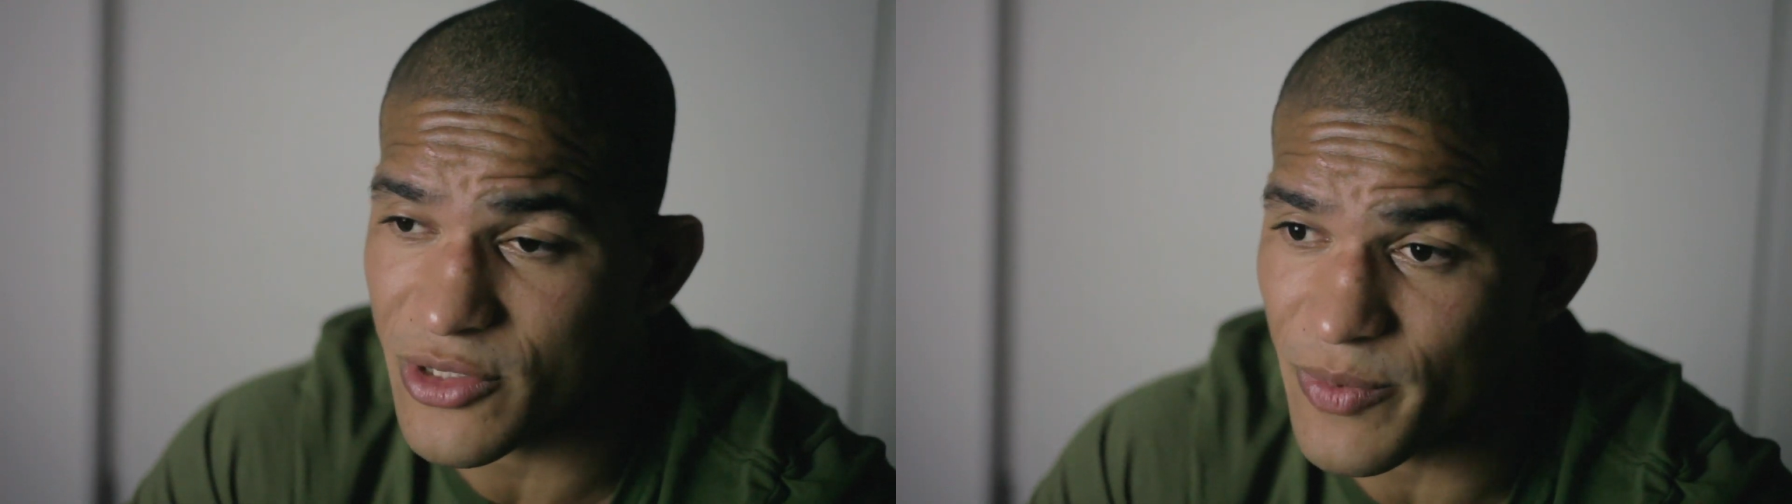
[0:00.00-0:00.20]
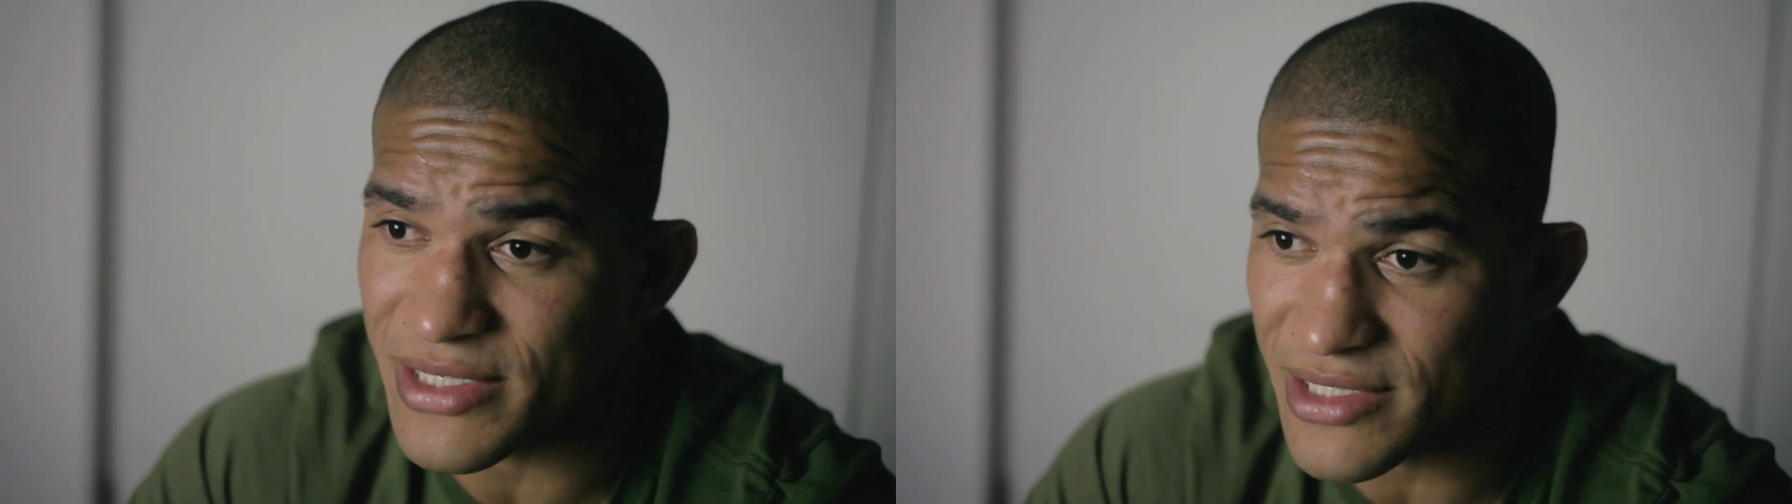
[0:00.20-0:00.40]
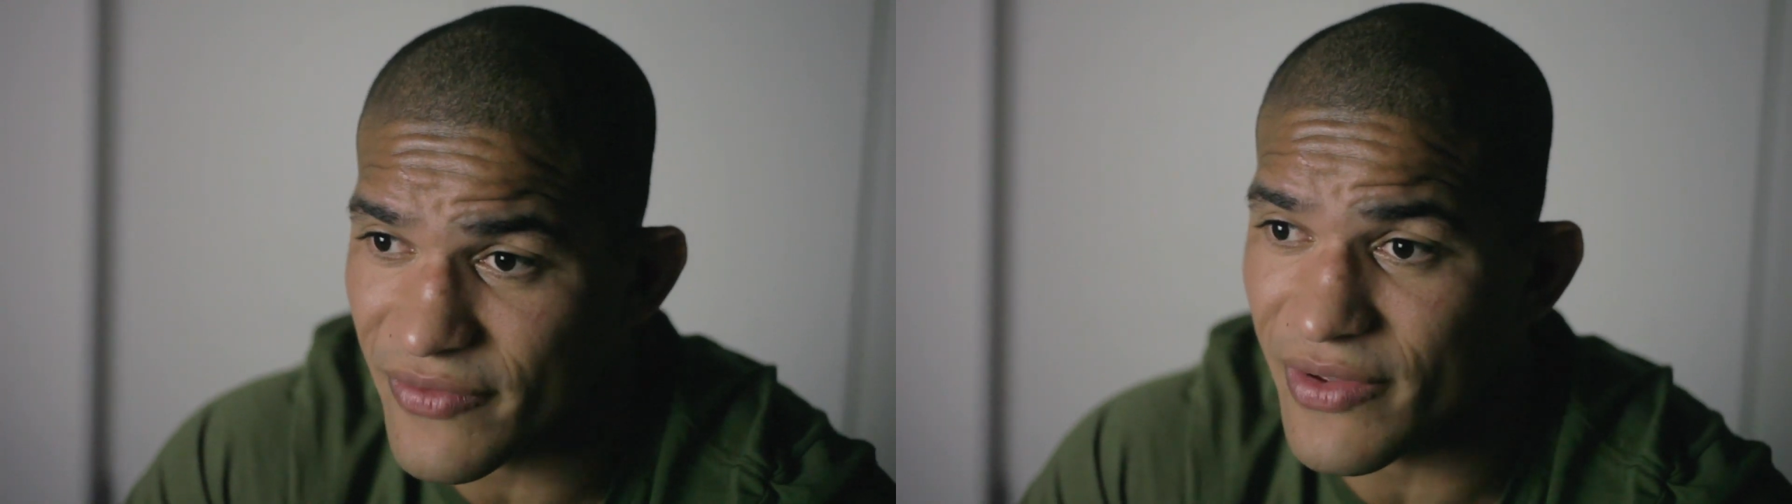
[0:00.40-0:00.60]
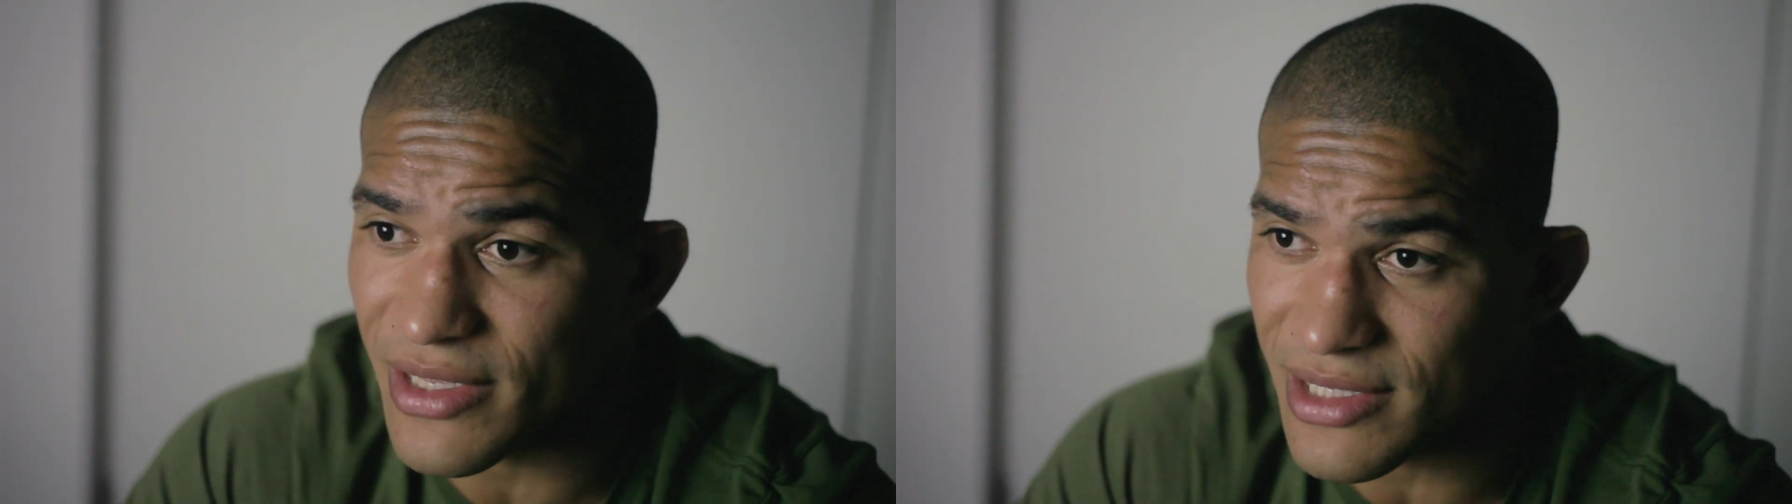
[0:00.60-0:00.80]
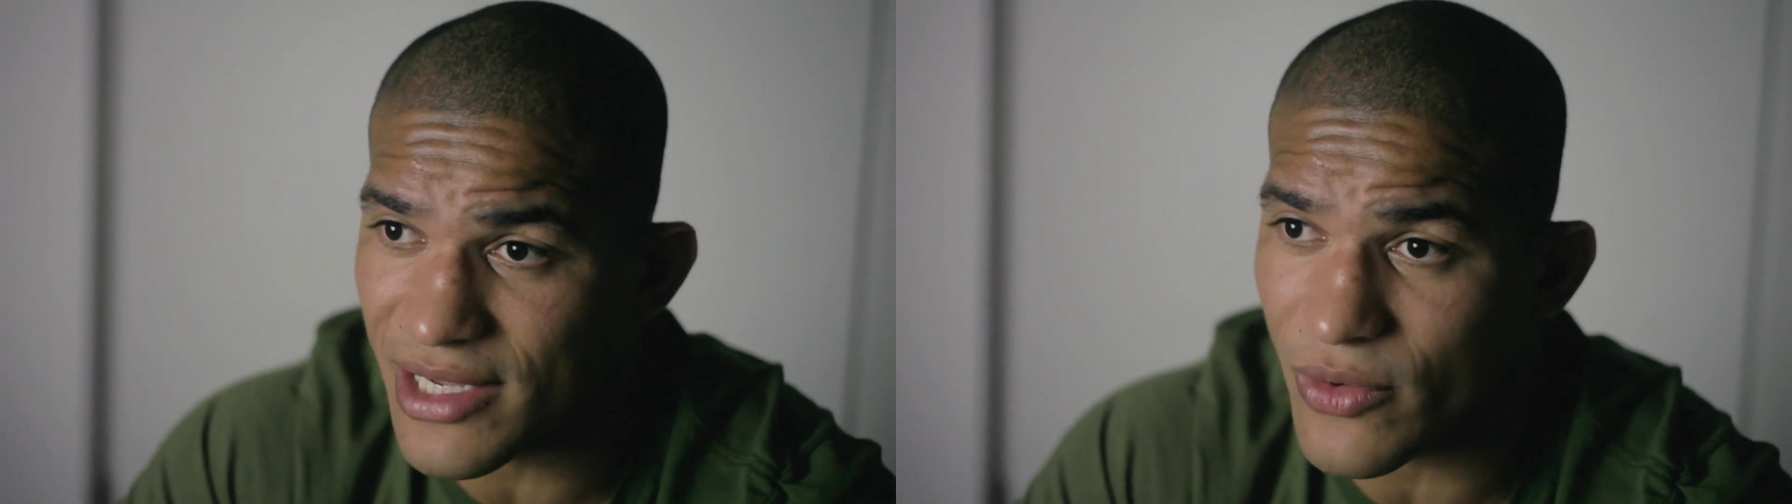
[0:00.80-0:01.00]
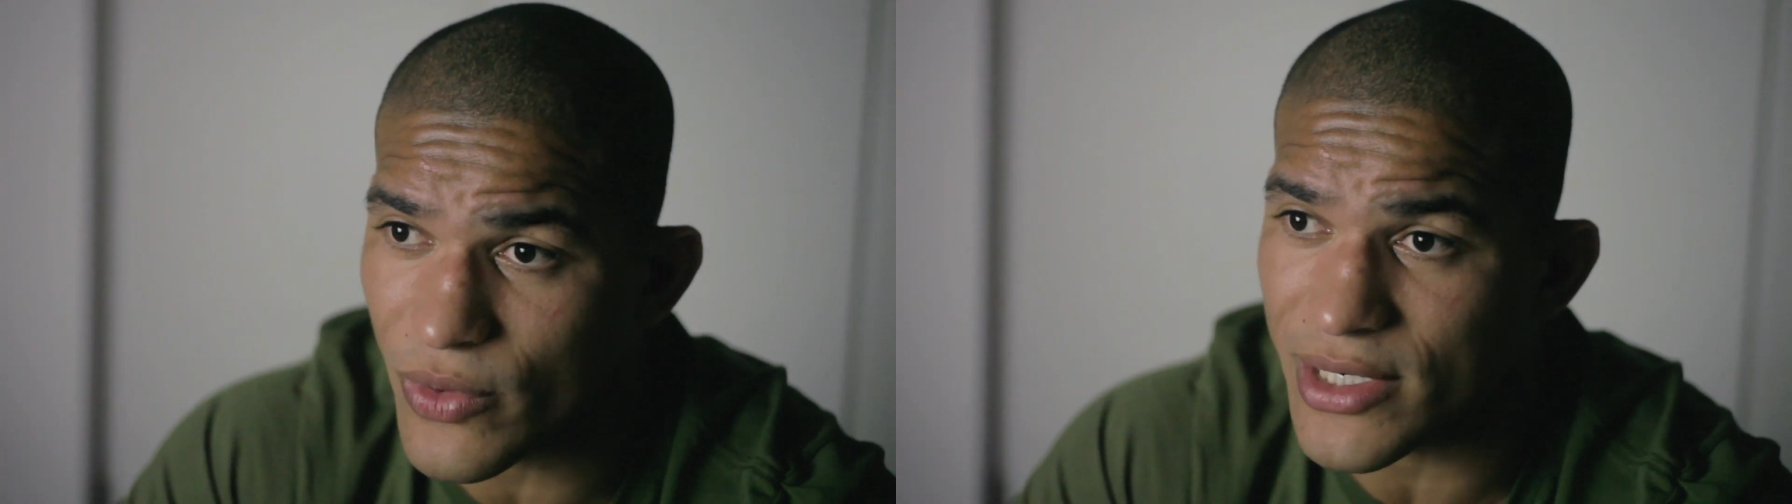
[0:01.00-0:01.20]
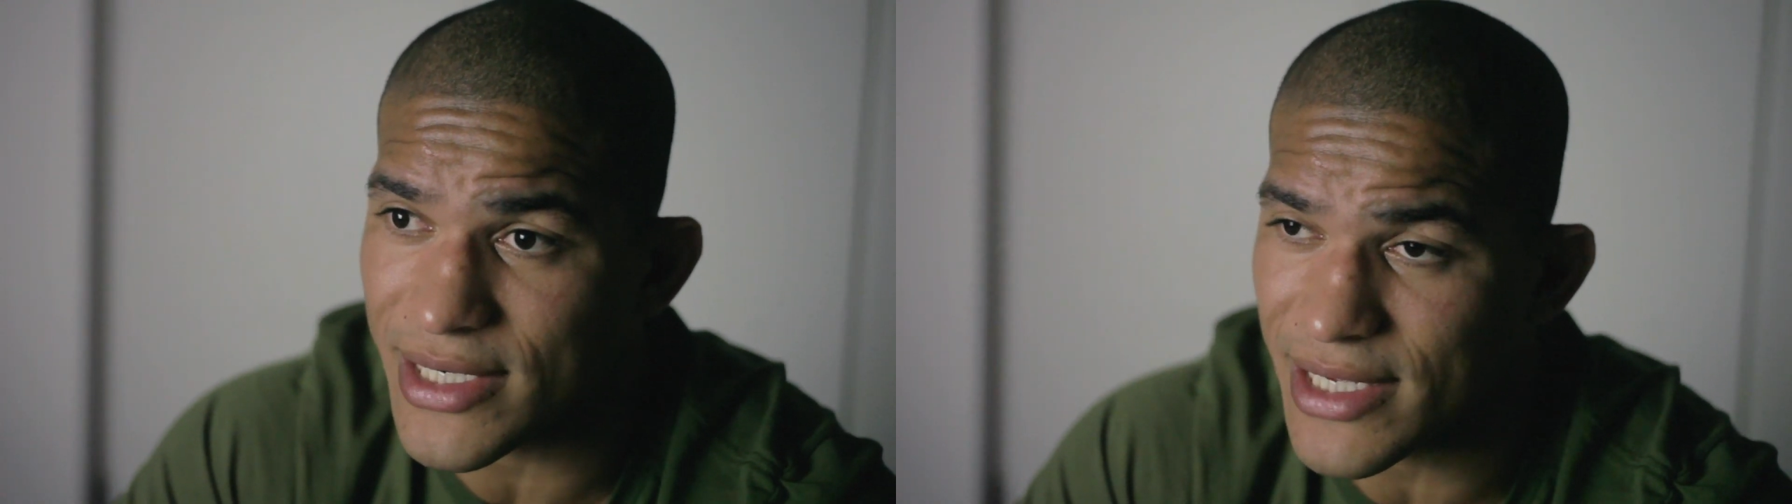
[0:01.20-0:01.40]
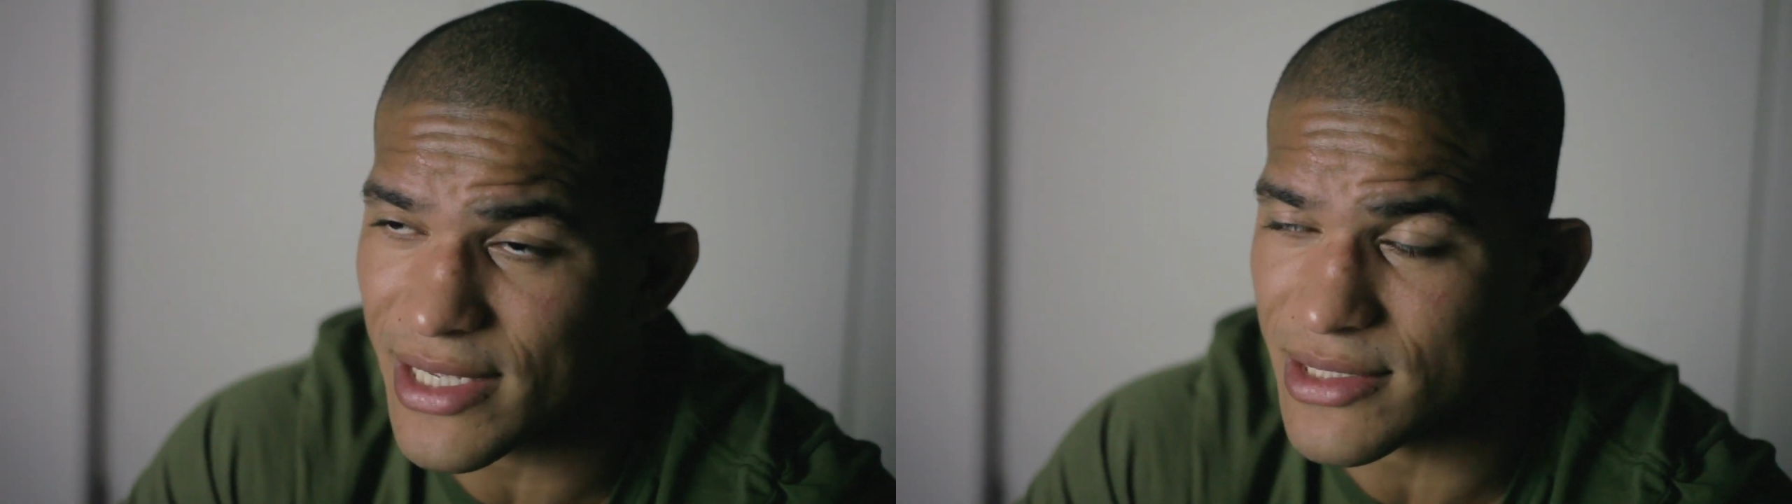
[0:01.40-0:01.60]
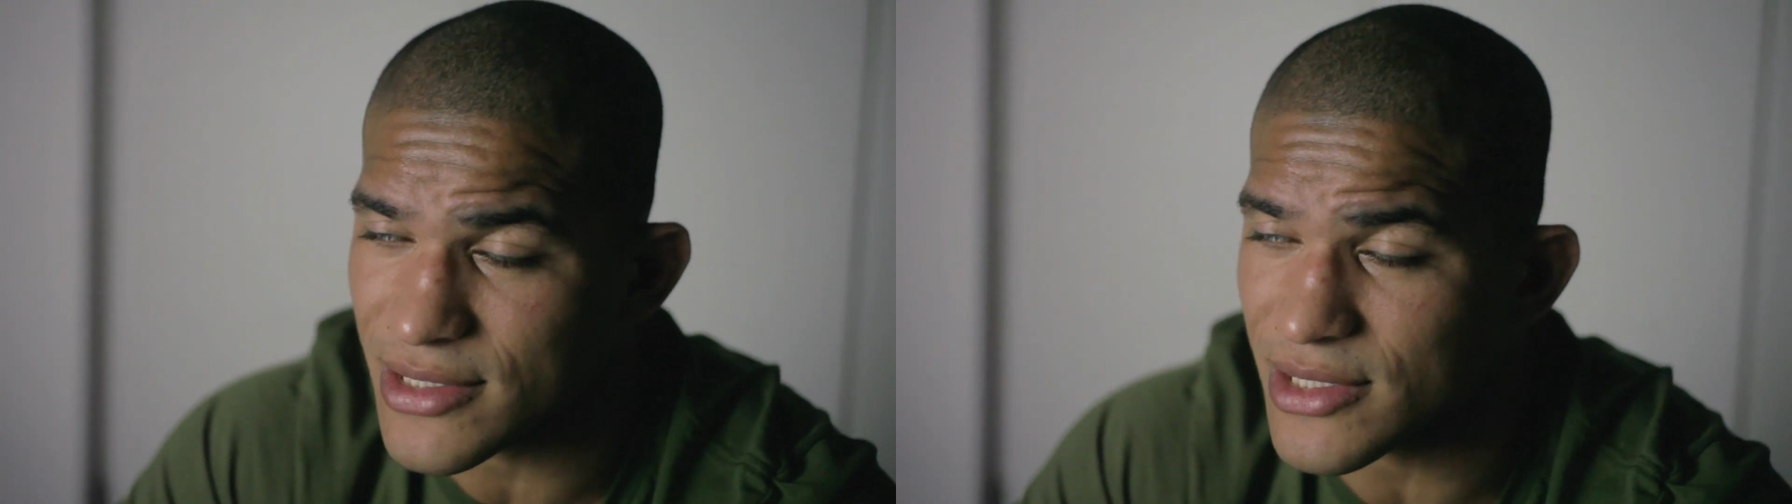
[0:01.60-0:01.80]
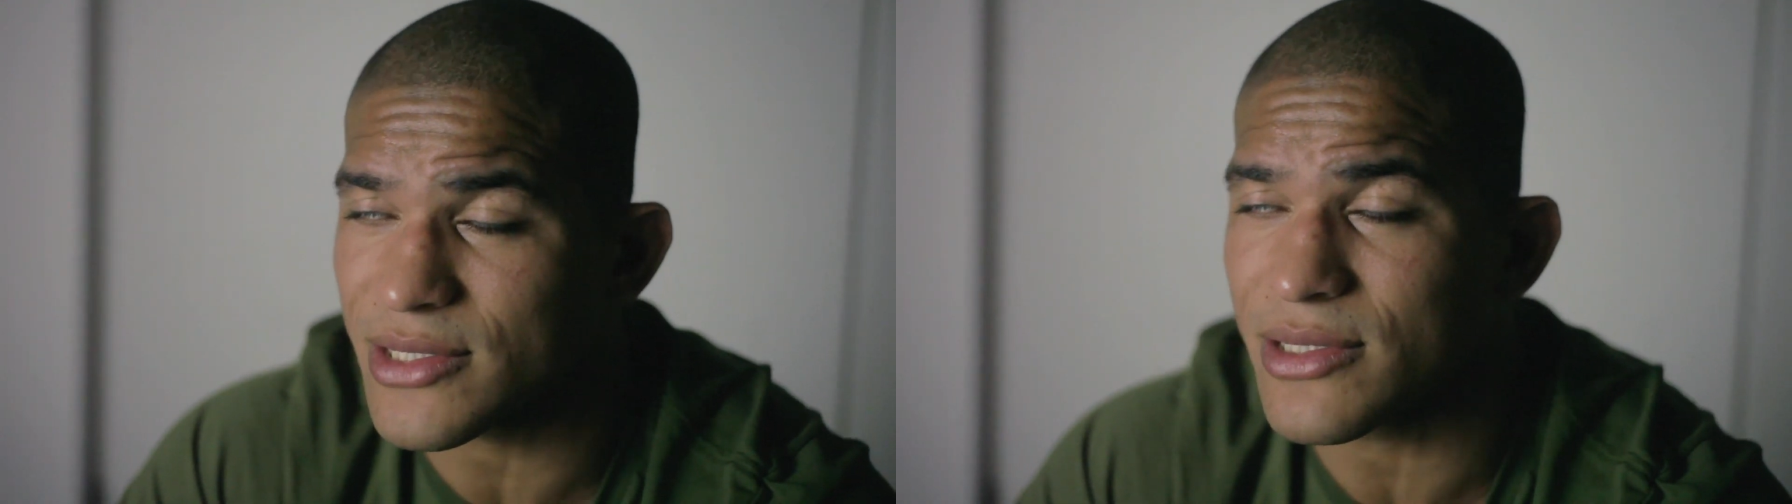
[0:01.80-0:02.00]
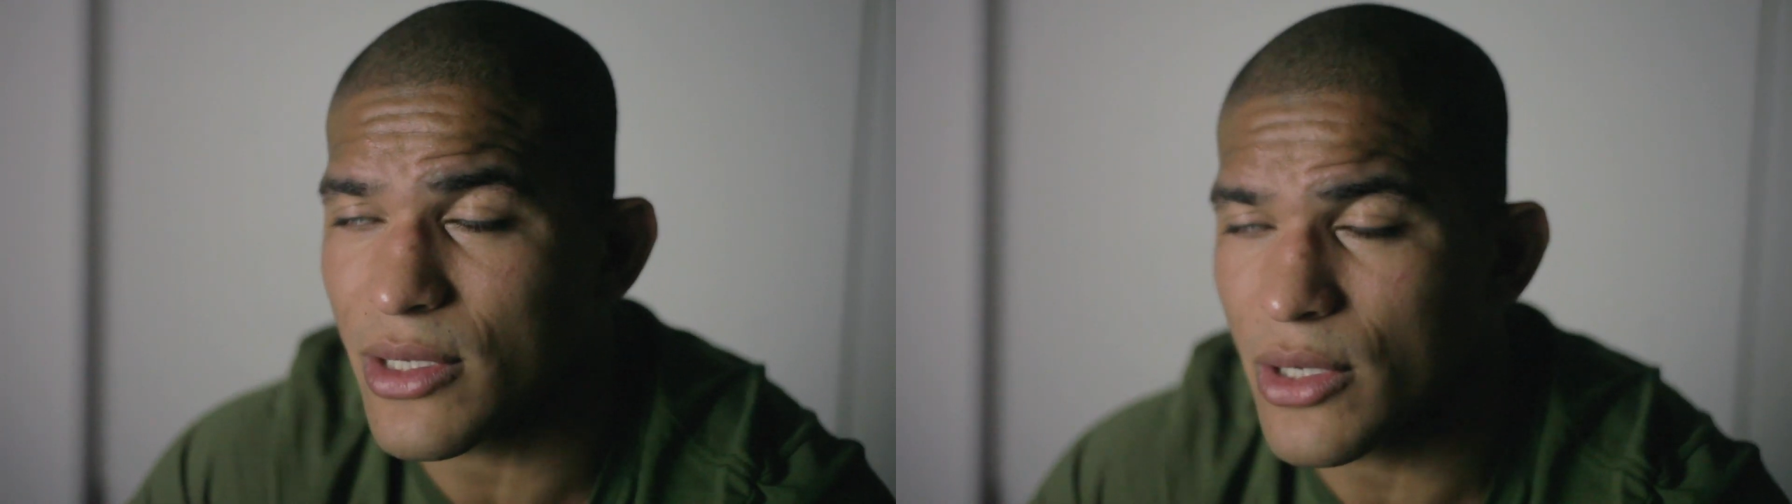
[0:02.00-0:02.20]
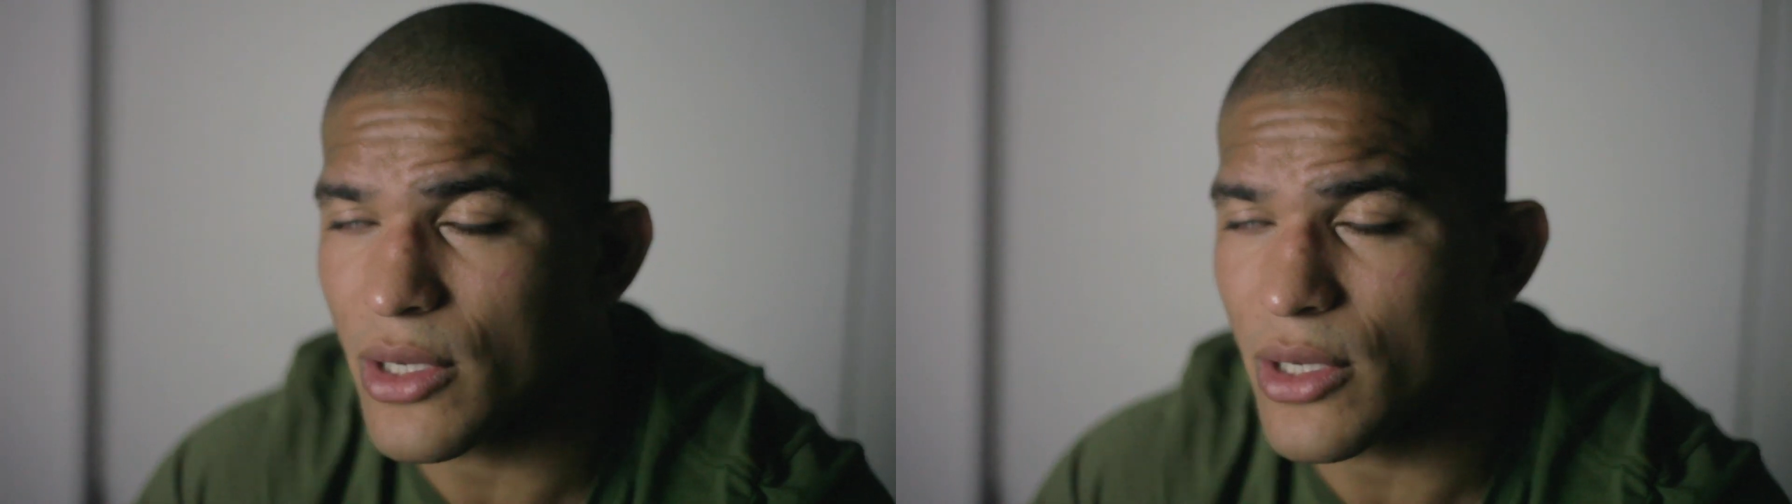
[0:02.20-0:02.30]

specific thing where I can just